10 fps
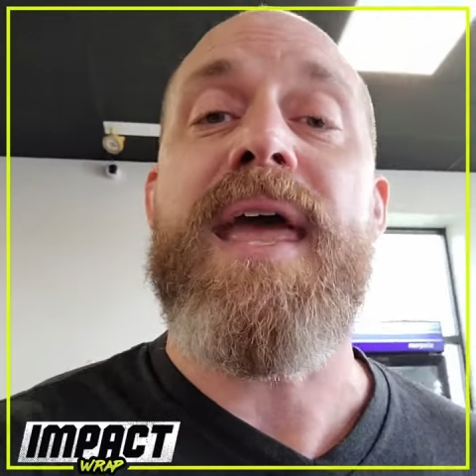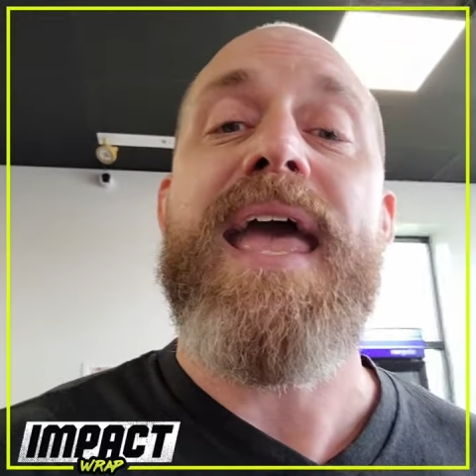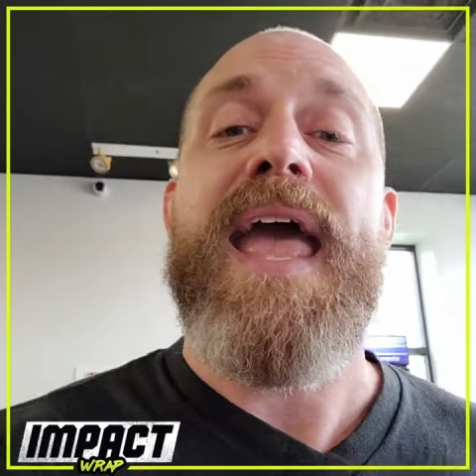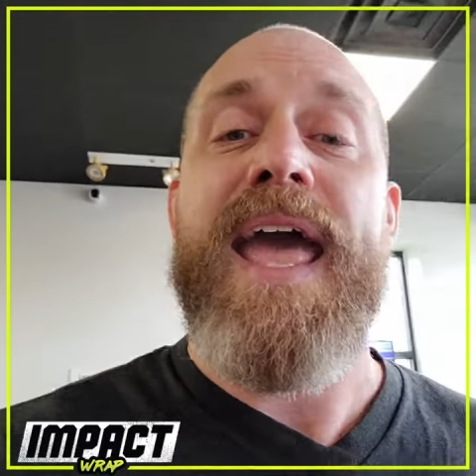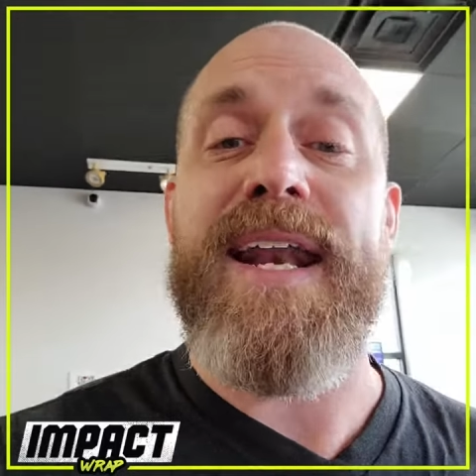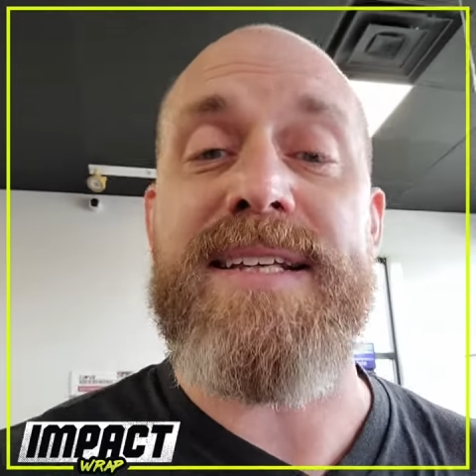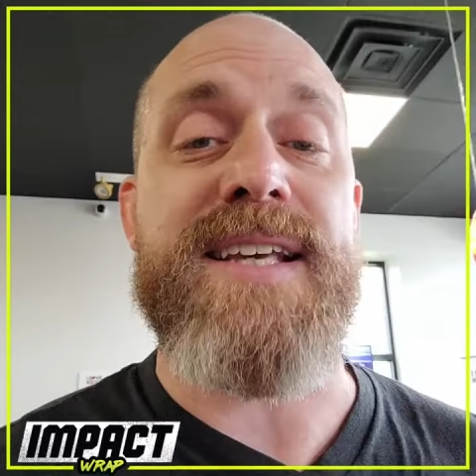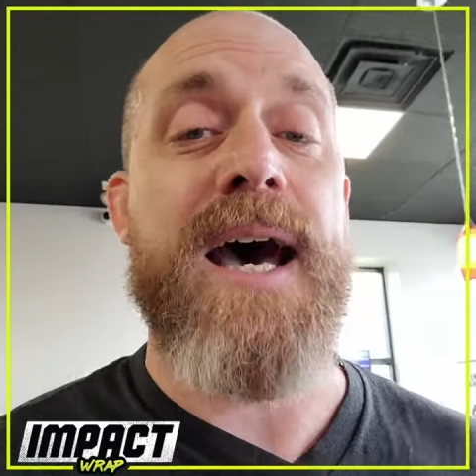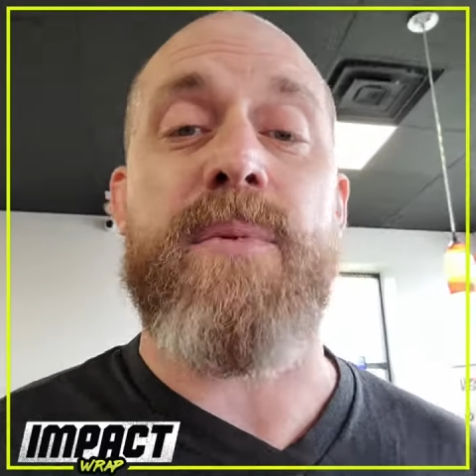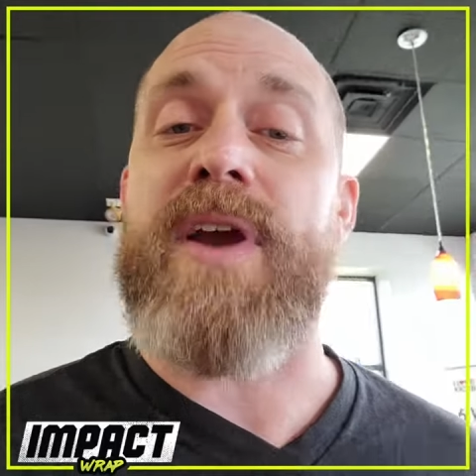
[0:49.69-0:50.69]
hit
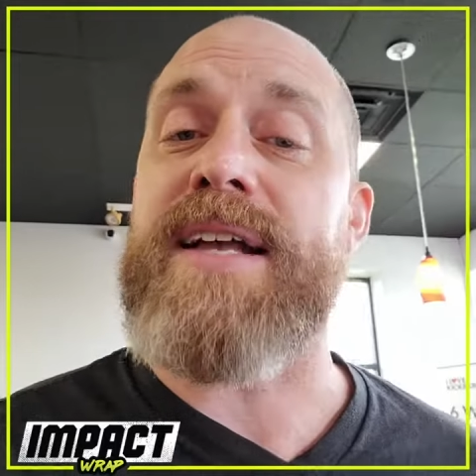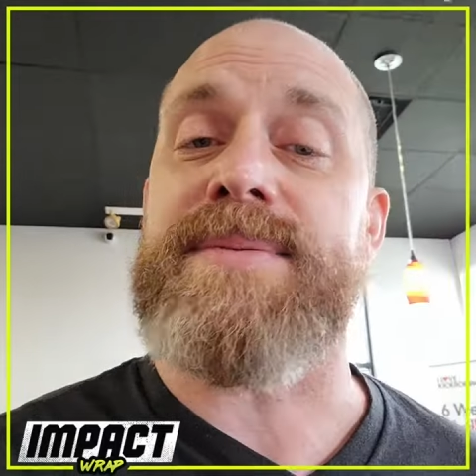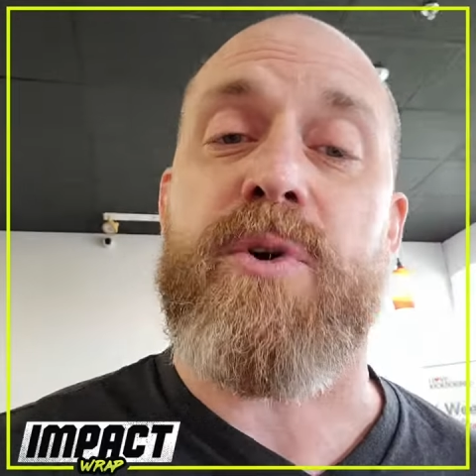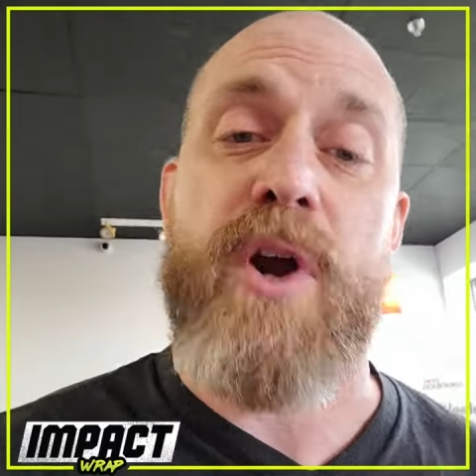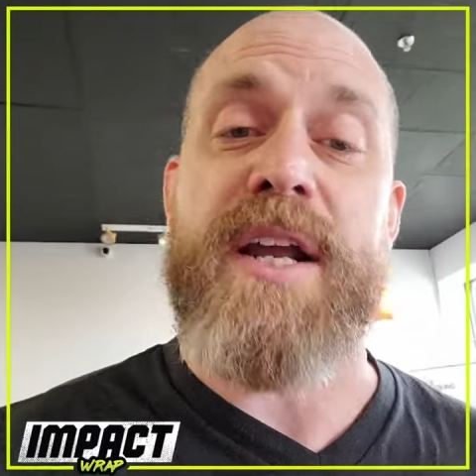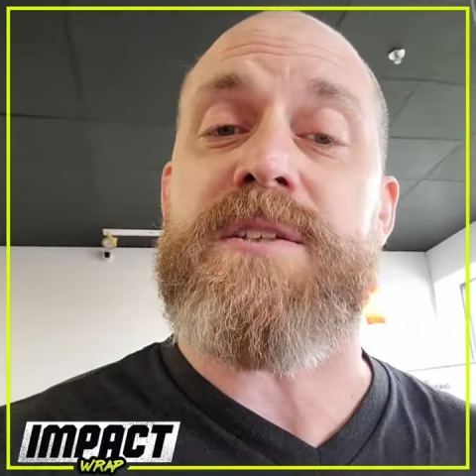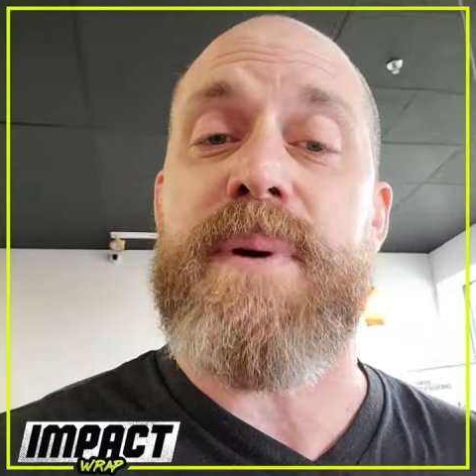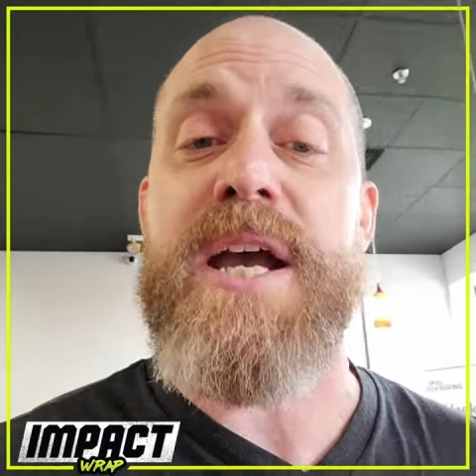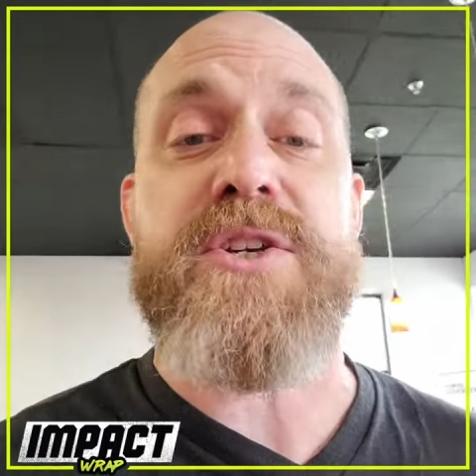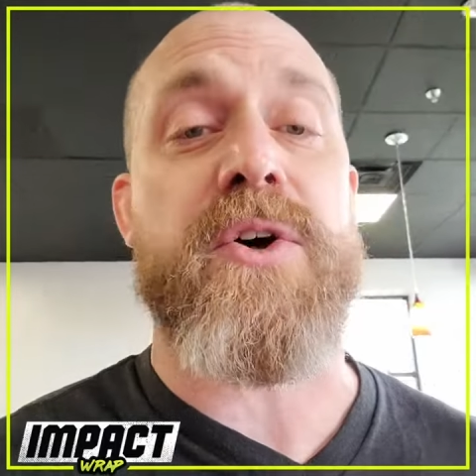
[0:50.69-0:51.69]
us up. We've got some great
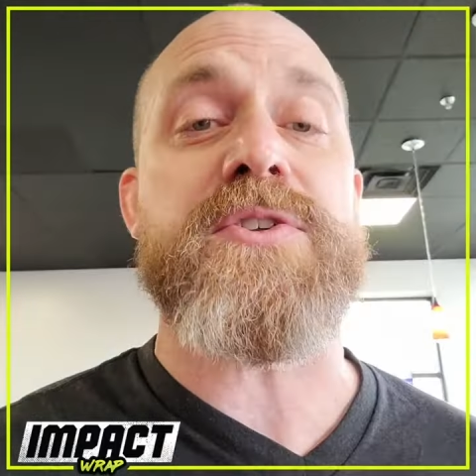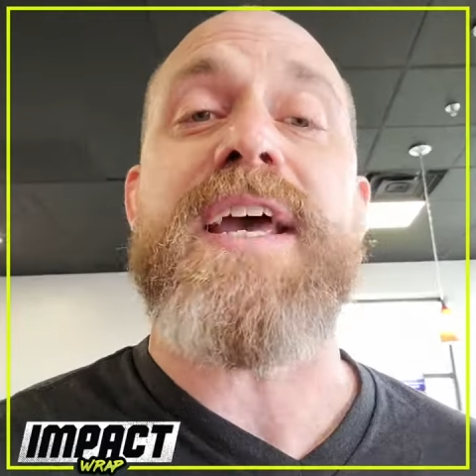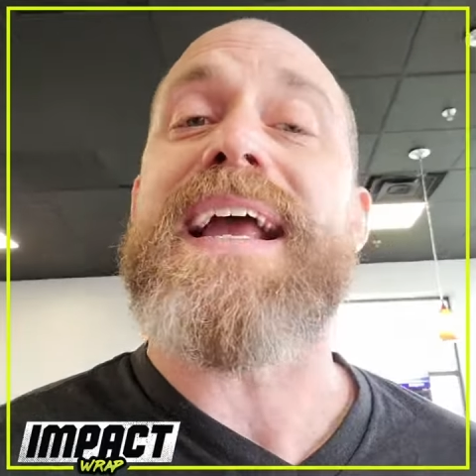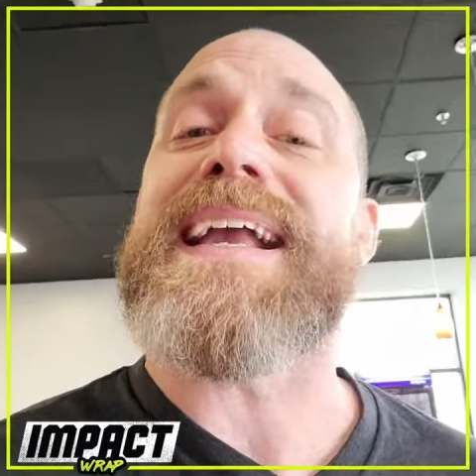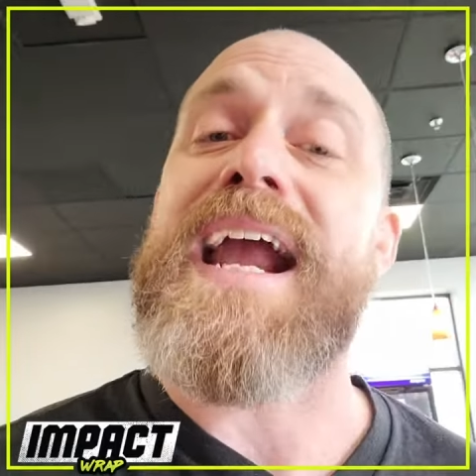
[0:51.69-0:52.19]
specials.